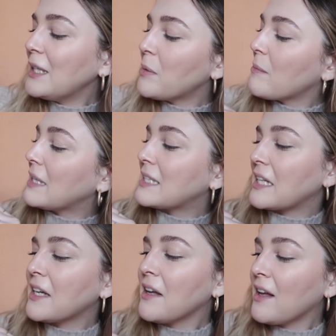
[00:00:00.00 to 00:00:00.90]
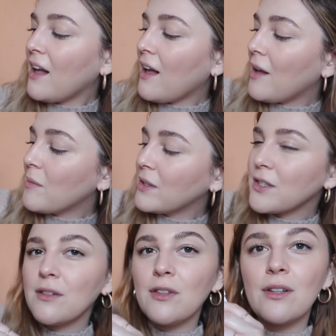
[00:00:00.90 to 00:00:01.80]
A little bit messy. Um, I
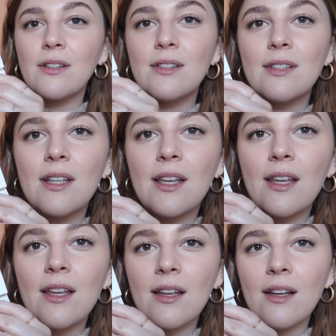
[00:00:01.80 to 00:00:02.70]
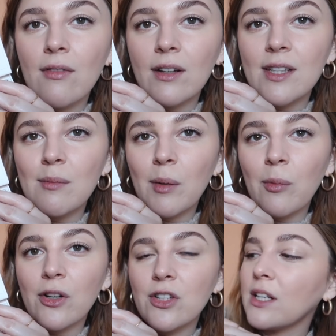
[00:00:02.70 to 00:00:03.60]
don't know if you can see if I dip my
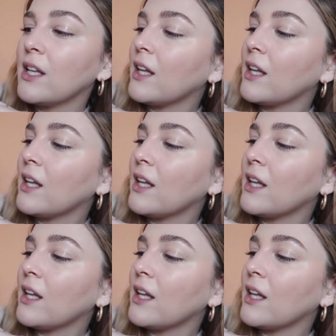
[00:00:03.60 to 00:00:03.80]
brush in